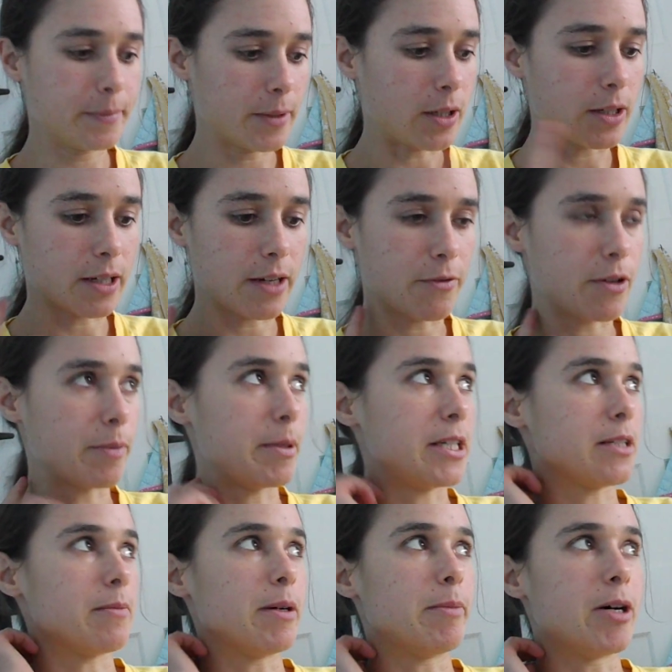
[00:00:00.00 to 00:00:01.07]
I'd give her a
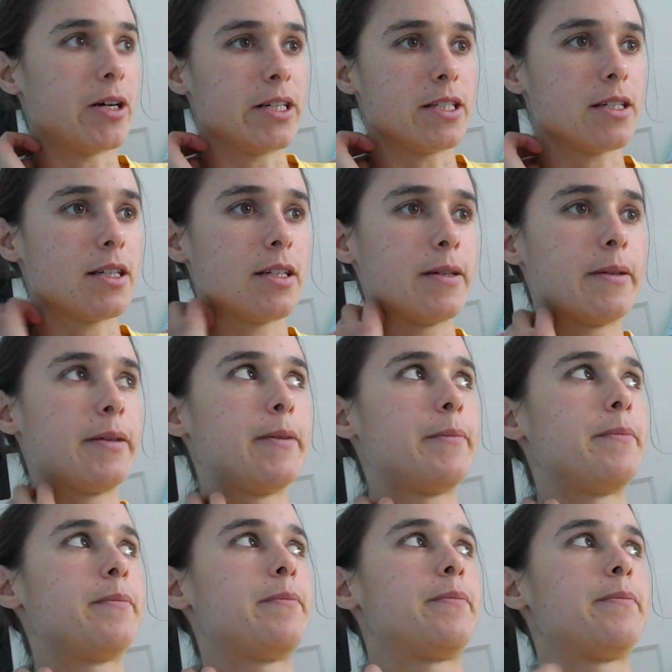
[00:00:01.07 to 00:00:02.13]
piece of my mind.
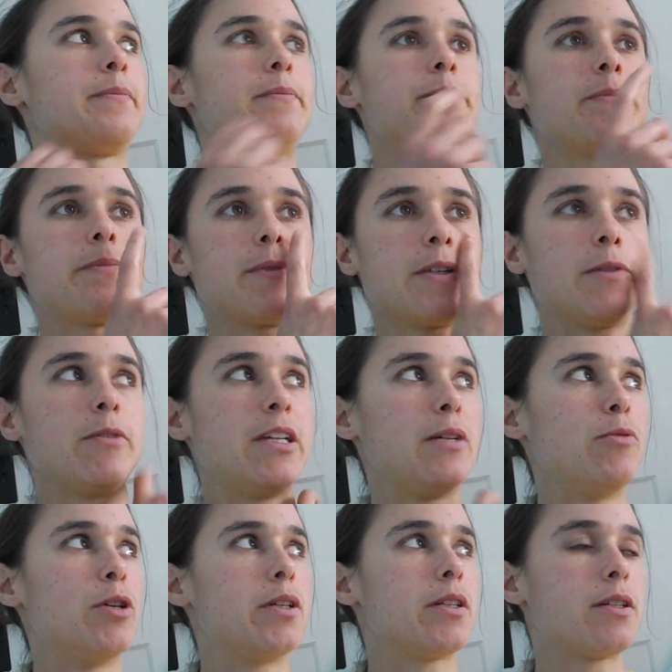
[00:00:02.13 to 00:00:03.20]
I really
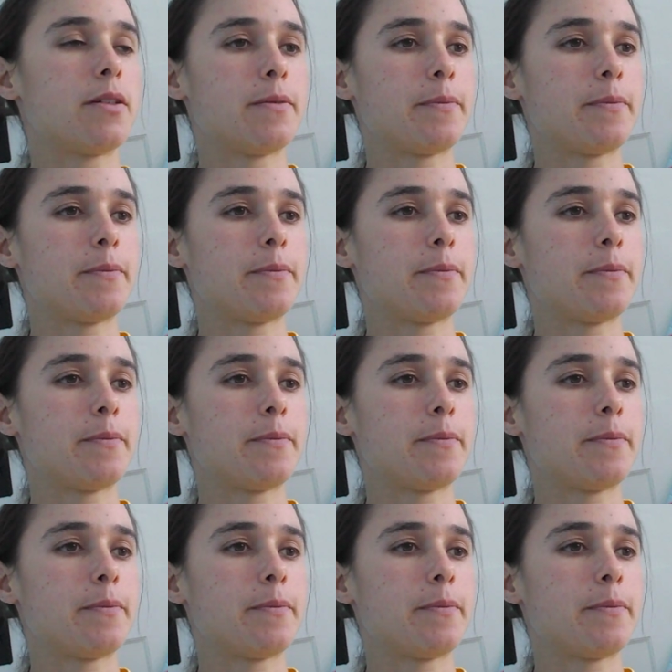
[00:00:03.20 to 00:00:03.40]
would.